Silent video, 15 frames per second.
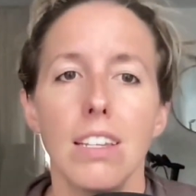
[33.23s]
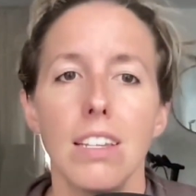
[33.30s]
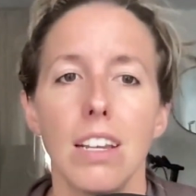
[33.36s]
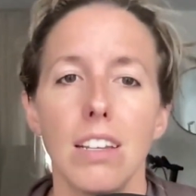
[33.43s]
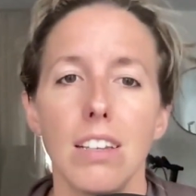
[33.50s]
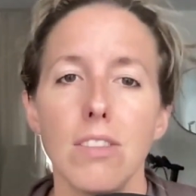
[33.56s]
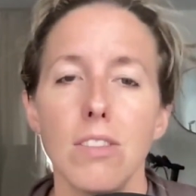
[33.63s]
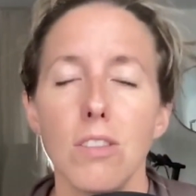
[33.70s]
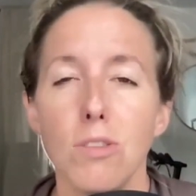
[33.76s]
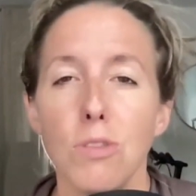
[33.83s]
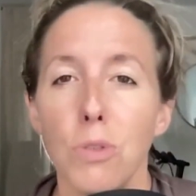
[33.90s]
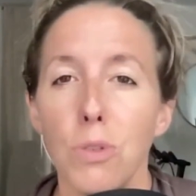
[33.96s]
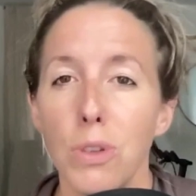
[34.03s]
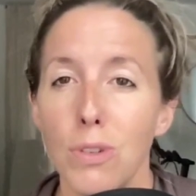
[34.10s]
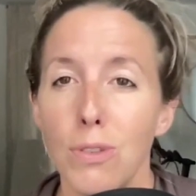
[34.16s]
Does
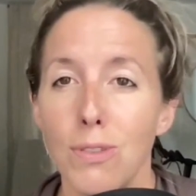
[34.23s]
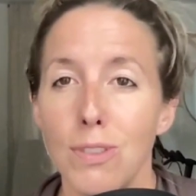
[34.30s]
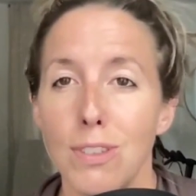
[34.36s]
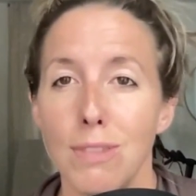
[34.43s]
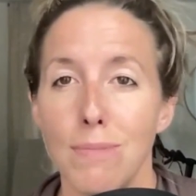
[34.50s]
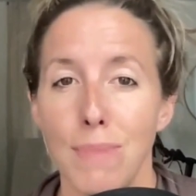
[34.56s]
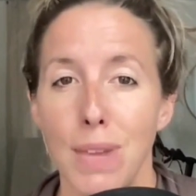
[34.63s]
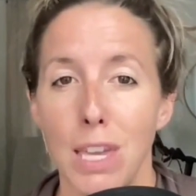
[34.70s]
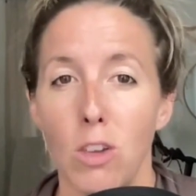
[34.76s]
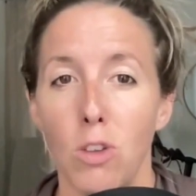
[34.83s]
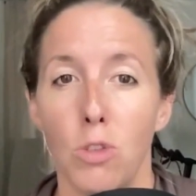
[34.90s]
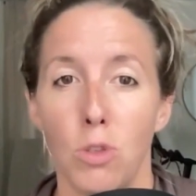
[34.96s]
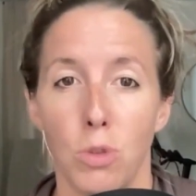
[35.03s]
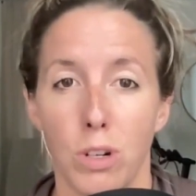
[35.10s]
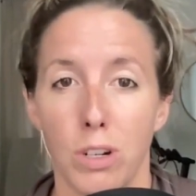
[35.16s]
scoliosis make
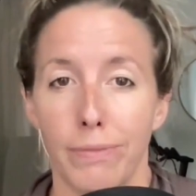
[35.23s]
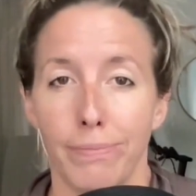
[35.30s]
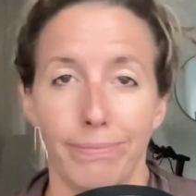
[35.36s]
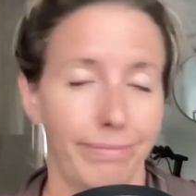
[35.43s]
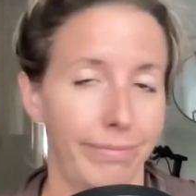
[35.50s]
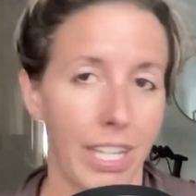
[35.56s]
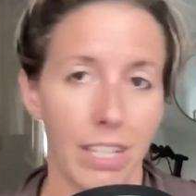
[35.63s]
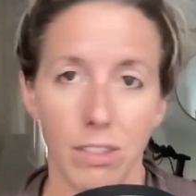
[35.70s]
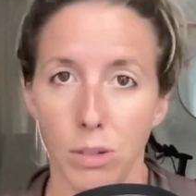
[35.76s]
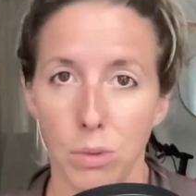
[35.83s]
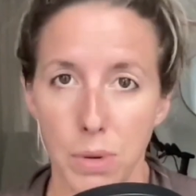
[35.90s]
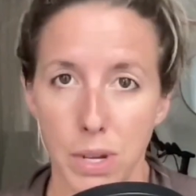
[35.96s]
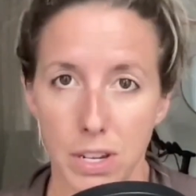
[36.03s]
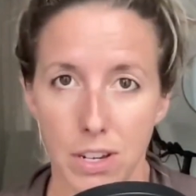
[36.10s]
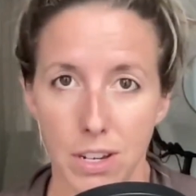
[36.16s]
you shorter? That's a
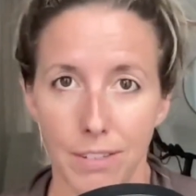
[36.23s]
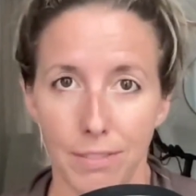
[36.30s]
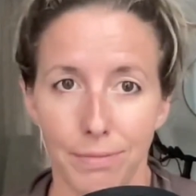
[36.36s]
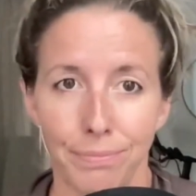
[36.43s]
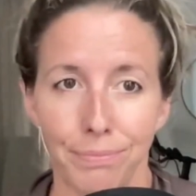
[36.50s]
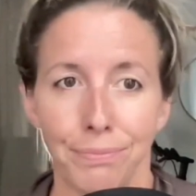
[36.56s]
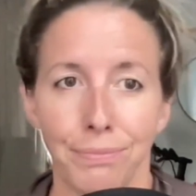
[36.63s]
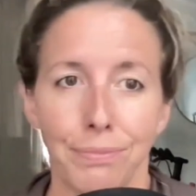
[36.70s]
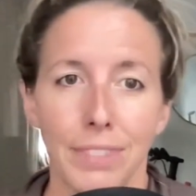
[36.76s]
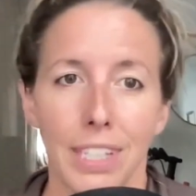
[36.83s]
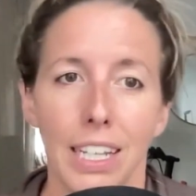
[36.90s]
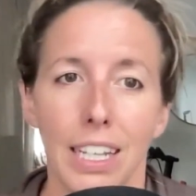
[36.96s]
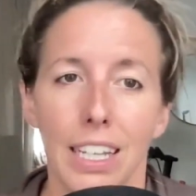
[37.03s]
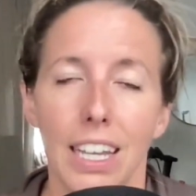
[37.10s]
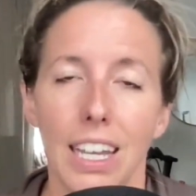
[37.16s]
question.
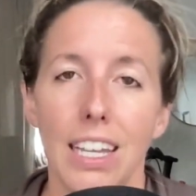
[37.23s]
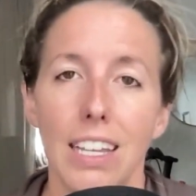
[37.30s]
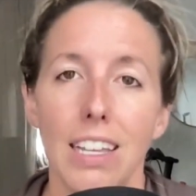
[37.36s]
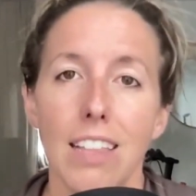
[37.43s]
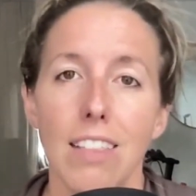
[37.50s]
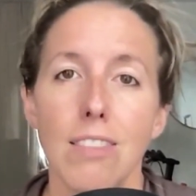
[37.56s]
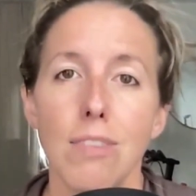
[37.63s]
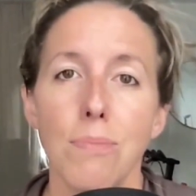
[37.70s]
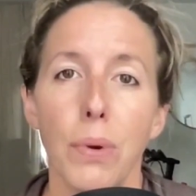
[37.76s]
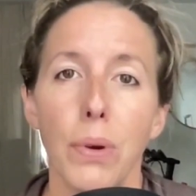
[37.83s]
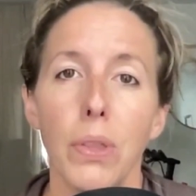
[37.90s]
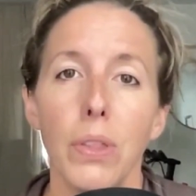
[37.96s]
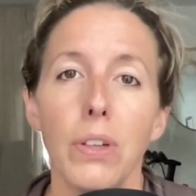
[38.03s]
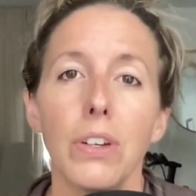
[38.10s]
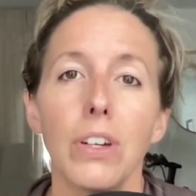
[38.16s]
And
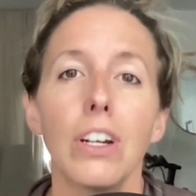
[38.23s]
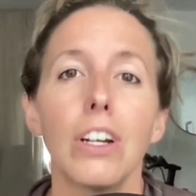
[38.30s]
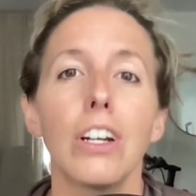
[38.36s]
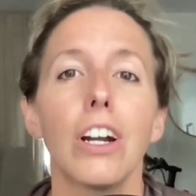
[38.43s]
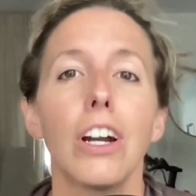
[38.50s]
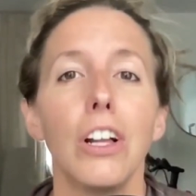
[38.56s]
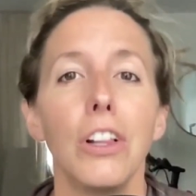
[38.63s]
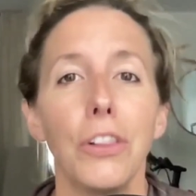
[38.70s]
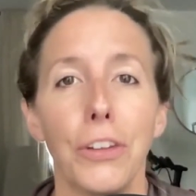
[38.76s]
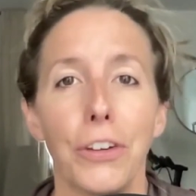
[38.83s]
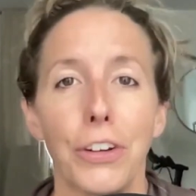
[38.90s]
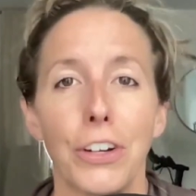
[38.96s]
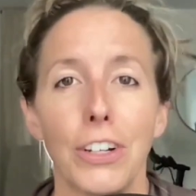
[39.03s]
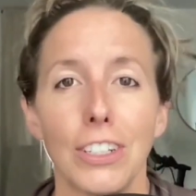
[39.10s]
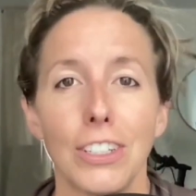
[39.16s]
spoiler
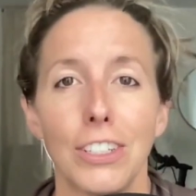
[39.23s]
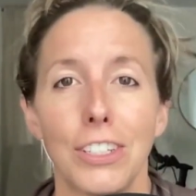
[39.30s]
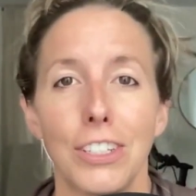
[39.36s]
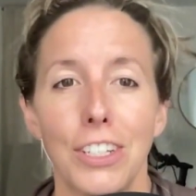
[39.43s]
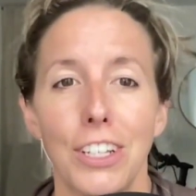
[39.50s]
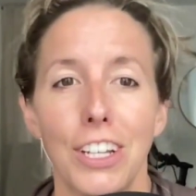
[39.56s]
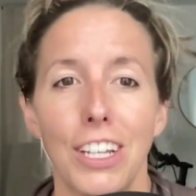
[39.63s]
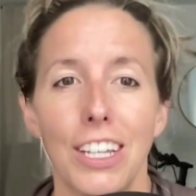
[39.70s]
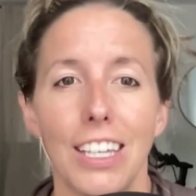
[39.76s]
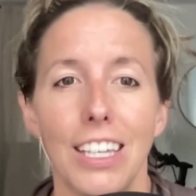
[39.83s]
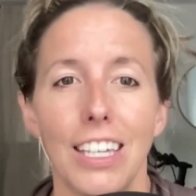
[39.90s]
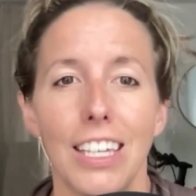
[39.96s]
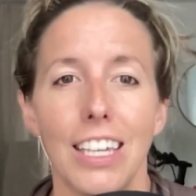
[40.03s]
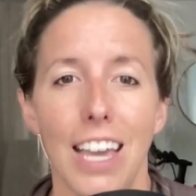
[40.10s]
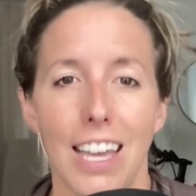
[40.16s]
alert,
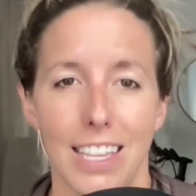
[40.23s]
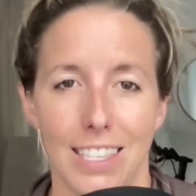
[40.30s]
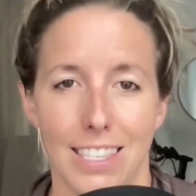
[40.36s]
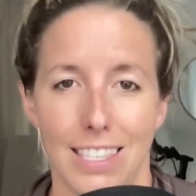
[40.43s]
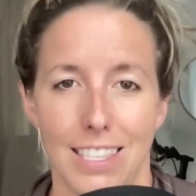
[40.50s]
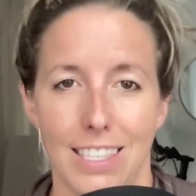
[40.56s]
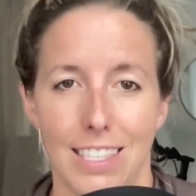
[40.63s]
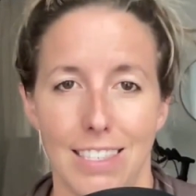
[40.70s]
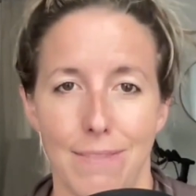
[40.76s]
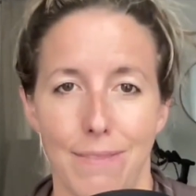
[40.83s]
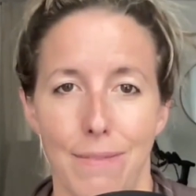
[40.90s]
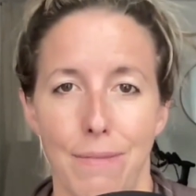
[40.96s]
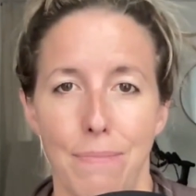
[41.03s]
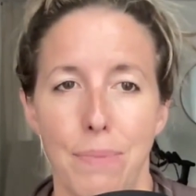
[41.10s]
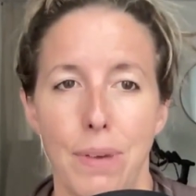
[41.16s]
yes.
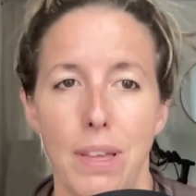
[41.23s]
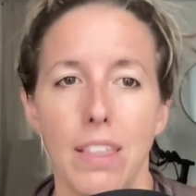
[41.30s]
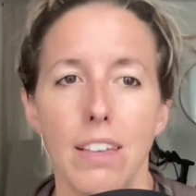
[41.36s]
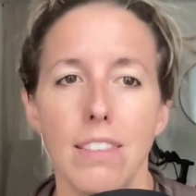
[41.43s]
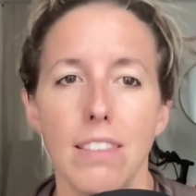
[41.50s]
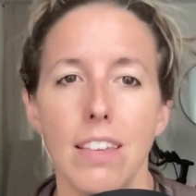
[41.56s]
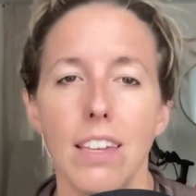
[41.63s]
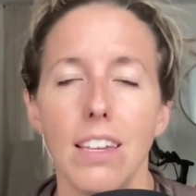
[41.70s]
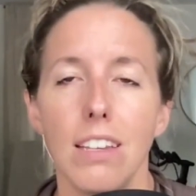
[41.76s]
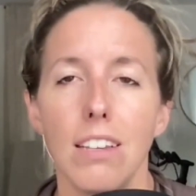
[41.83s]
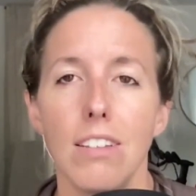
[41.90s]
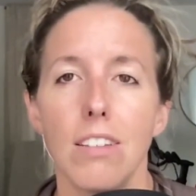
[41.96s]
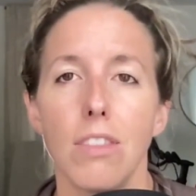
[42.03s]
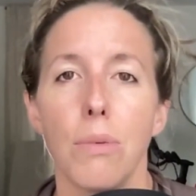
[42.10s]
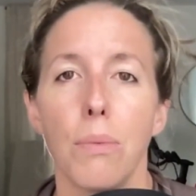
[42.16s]
But let's dig
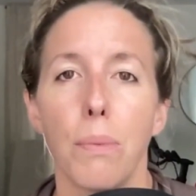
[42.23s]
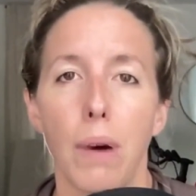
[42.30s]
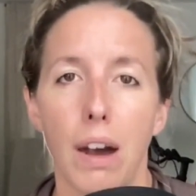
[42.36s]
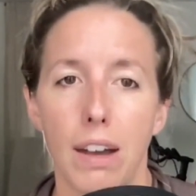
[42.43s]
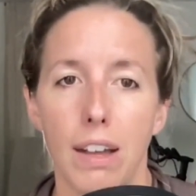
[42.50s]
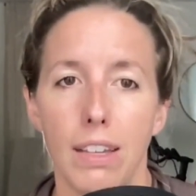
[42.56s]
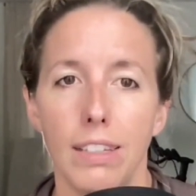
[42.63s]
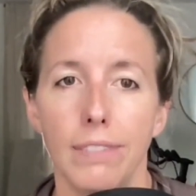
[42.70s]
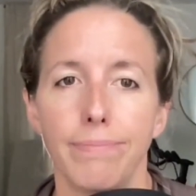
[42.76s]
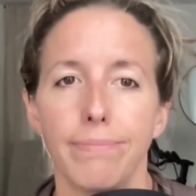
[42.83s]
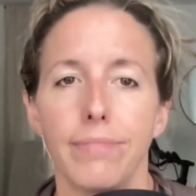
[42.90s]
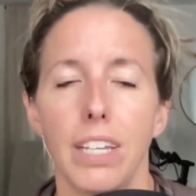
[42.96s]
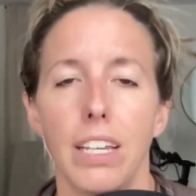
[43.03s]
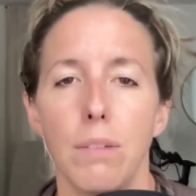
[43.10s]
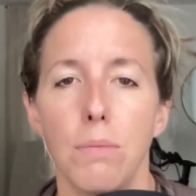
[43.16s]
into the why
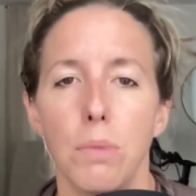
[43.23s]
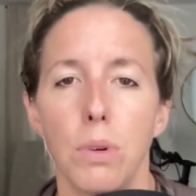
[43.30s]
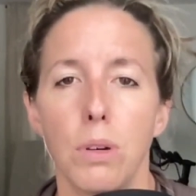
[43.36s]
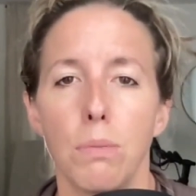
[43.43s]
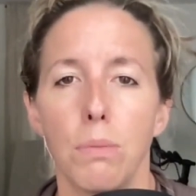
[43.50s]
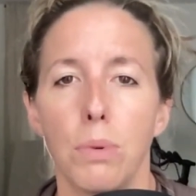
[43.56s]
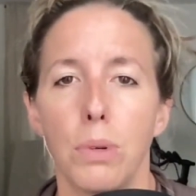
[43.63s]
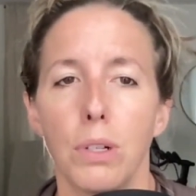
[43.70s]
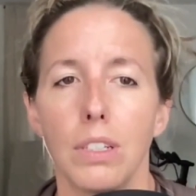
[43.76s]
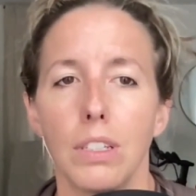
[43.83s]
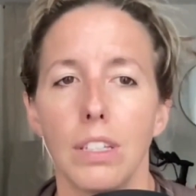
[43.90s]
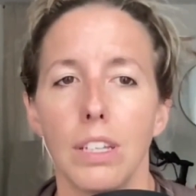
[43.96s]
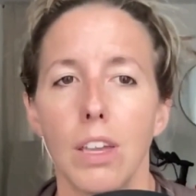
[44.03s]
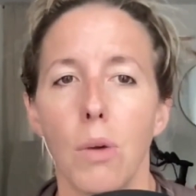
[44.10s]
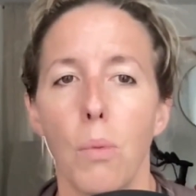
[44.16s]
and more
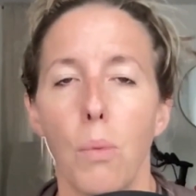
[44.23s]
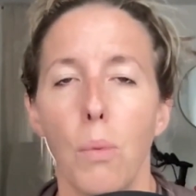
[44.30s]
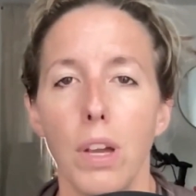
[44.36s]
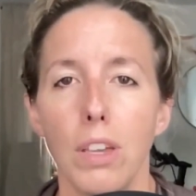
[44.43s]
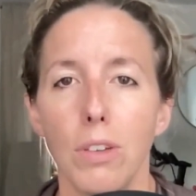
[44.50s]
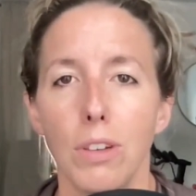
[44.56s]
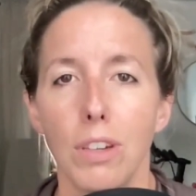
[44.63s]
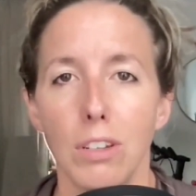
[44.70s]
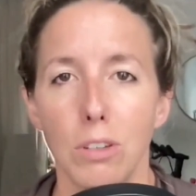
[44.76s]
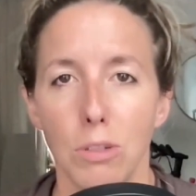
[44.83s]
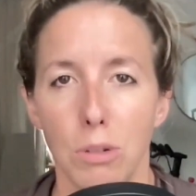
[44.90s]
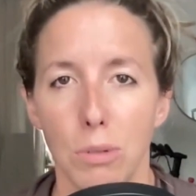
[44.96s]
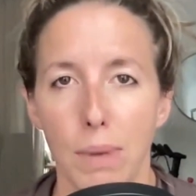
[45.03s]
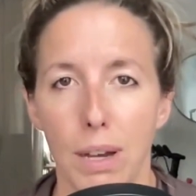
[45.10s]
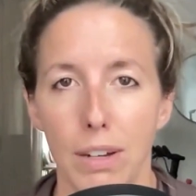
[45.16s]
importantly, what you can
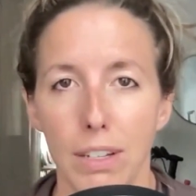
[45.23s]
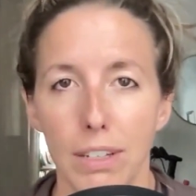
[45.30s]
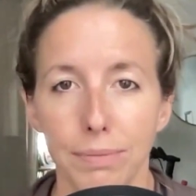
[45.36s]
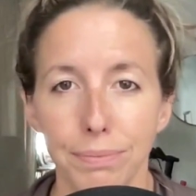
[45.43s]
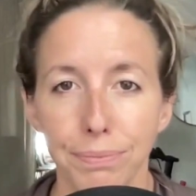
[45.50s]
do about it.